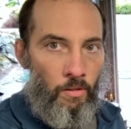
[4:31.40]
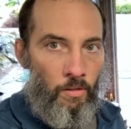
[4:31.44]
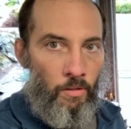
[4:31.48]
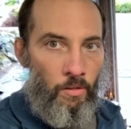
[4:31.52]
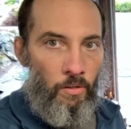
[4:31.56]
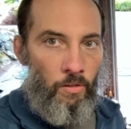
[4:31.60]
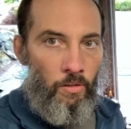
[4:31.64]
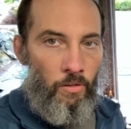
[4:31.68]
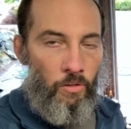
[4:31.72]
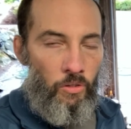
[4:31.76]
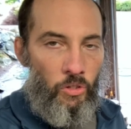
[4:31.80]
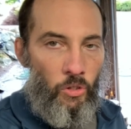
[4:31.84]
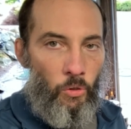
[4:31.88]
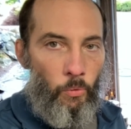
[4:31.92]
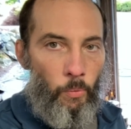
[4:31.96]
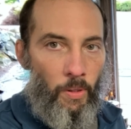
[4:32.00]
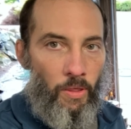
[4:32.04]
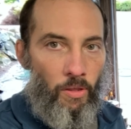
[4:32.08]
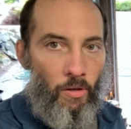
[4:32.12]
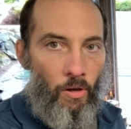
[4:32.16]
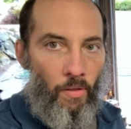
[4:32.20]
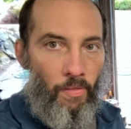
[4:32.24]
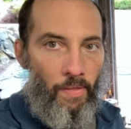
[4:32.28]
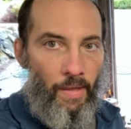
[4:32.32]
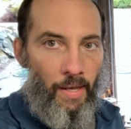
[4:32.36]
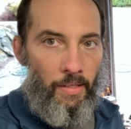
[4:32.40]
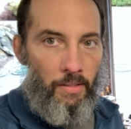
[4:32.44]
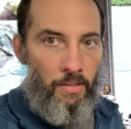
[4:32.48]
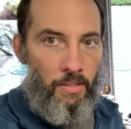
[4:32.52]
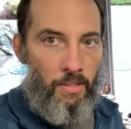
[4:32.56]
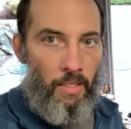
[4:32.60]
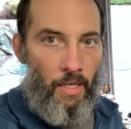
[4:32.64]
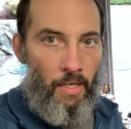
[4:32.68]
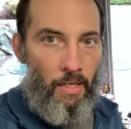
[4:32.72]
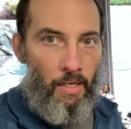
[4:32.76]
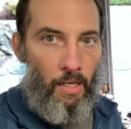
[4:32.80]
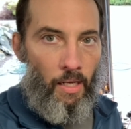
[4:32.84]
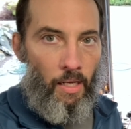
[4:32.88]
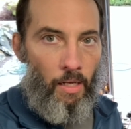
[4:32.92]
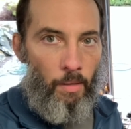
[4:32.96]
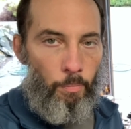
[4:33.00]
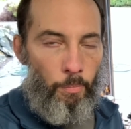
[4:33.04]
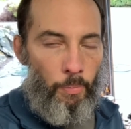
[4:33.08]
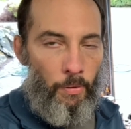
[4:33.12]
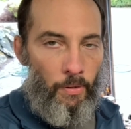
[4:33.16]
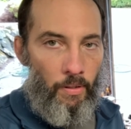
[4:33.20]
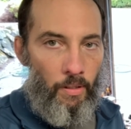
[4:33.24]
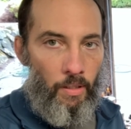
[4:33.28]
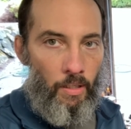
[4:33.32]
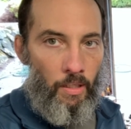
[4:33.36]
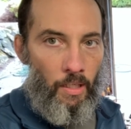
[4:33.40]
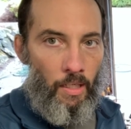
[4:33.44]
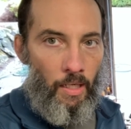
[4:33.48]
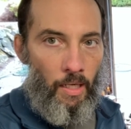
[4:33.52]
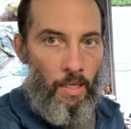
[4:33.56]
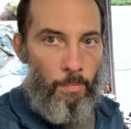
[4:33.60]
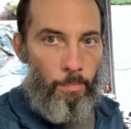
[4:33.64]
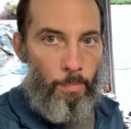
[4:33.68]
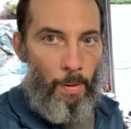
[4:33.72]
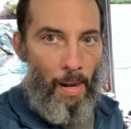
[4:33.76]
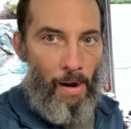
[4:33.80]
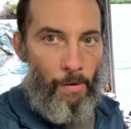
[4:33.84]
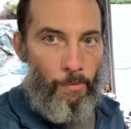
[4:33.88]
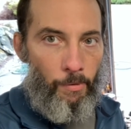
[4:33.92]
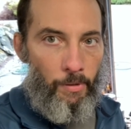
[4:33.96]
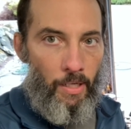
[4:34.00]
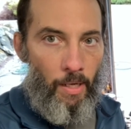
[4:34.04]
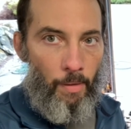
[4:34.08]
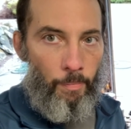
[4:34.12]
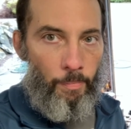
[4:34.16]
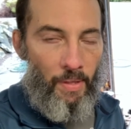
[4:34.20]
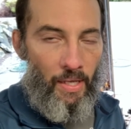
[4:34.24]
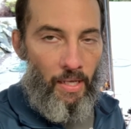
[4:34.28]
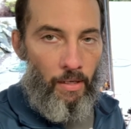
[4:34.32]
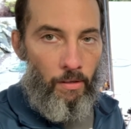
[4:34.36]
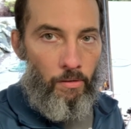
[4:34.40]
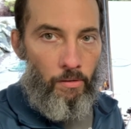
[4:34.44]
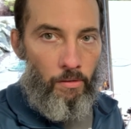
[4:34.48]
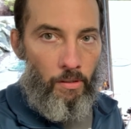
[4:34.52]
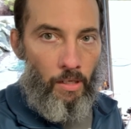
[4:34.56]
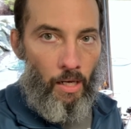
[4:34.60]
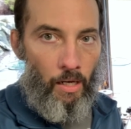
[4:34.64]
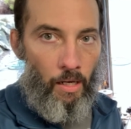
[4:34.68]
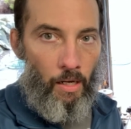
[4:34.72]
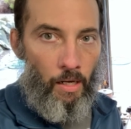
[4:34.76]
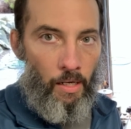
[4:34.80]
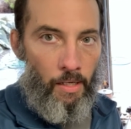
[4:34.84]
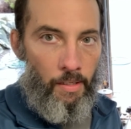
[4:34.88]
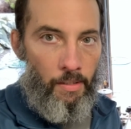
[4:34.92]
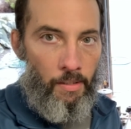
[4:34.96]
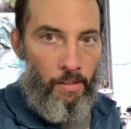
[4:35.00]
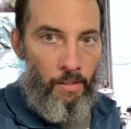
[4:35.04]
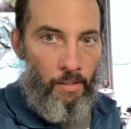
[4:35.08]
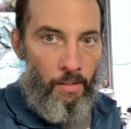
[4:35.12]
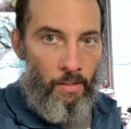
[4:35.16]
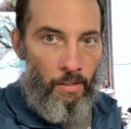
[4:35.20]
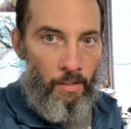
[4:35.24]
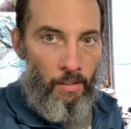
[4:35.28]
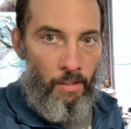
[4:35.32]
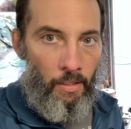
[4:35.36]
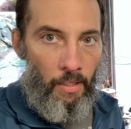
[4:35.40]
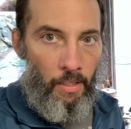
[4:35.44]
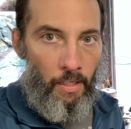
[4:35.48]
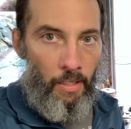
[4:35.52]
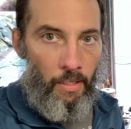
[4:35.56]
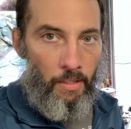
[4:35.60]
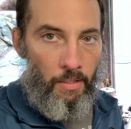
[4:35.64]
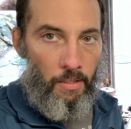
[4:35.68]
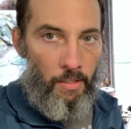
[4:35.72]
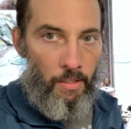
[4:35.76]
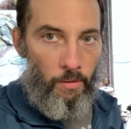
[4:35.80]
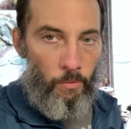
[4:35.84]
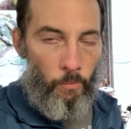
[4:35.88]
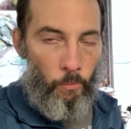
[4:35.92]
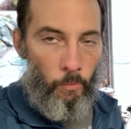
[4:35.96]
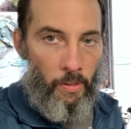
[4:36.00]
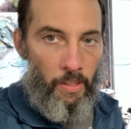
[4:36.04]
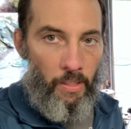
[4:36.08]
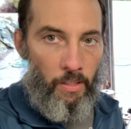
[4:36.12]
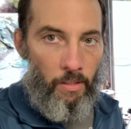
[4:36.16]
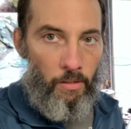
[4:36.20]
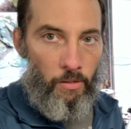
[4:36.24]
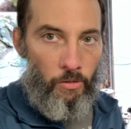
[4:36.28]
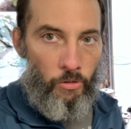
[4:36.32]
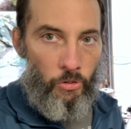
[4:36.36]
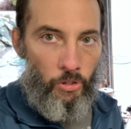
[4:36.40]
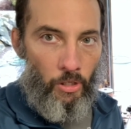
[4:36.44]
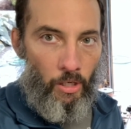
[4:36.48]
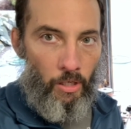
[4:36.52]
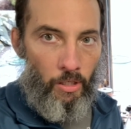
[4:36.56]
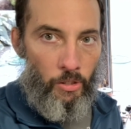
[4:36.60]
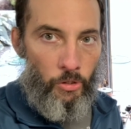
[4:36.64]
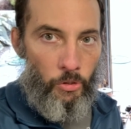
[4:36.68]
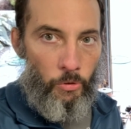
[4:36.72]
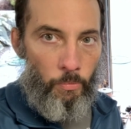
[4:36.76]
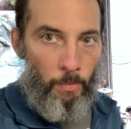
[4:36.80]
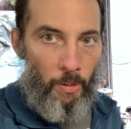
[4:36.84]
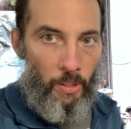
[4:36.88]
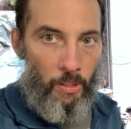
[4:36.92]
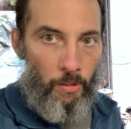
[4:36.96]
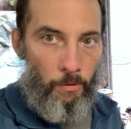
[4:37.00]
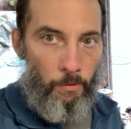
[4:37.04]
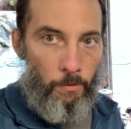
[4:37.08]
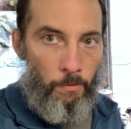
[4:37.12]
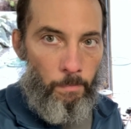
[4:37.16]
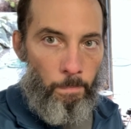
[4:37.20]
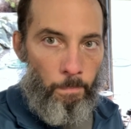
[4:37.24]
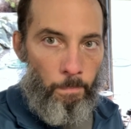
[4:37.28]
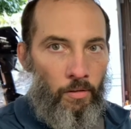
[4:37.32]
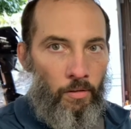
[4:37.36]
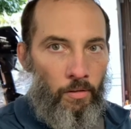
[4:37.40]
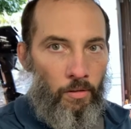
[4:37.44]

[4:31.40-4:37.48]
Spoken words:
So with all that set up, I powered up the LCON and it went into charge mode.